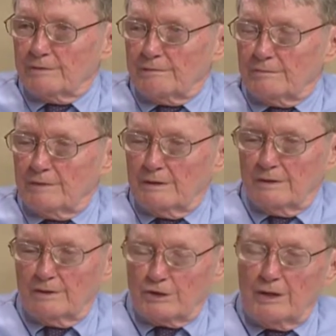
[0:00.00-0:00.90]
uh,
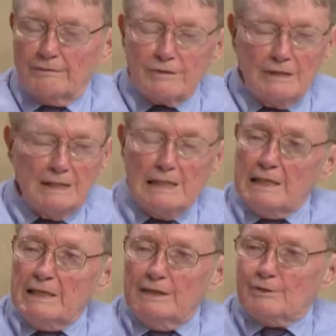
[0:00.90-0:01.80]
the chefs
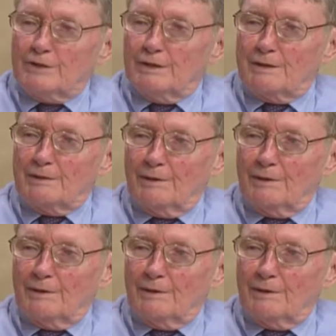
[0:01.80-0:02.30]
is that